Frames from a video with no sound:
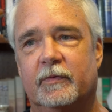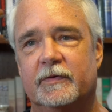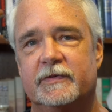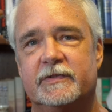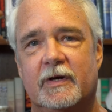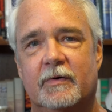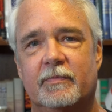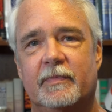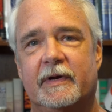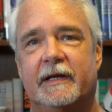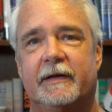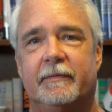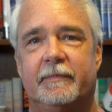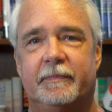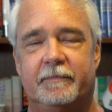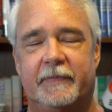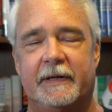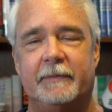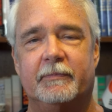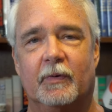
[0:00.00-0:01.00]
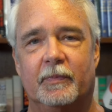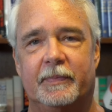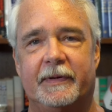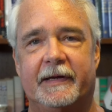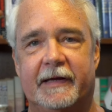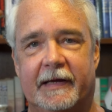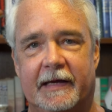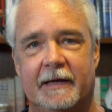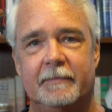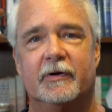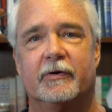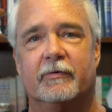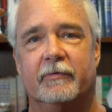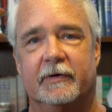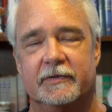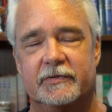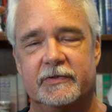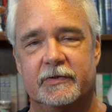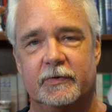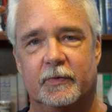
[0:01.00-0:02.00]
with so many people being
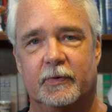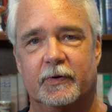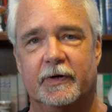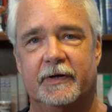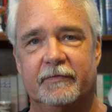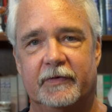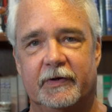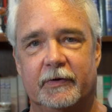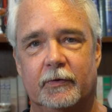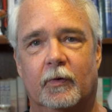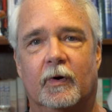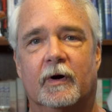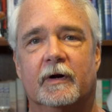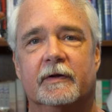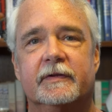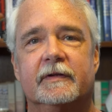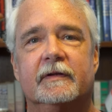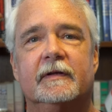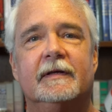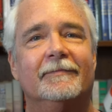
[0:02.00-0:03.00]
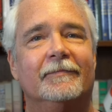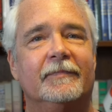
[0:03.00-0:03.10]
immigrants who were in the North,